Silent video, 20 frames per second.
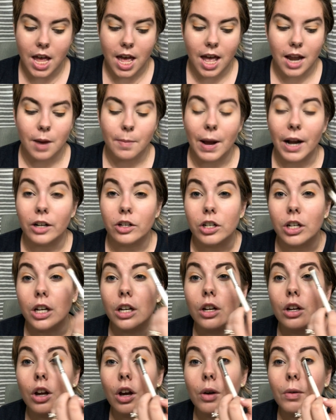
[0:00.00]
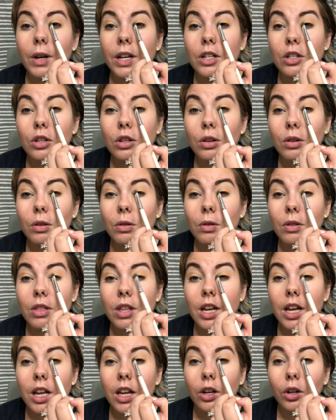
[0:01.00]
and I'm actually going to go into
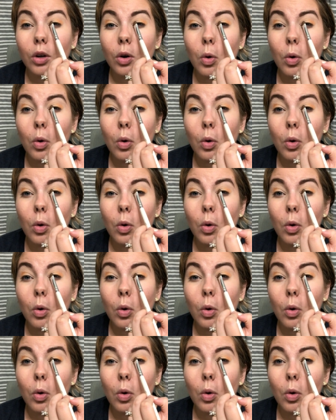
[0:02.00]
the inner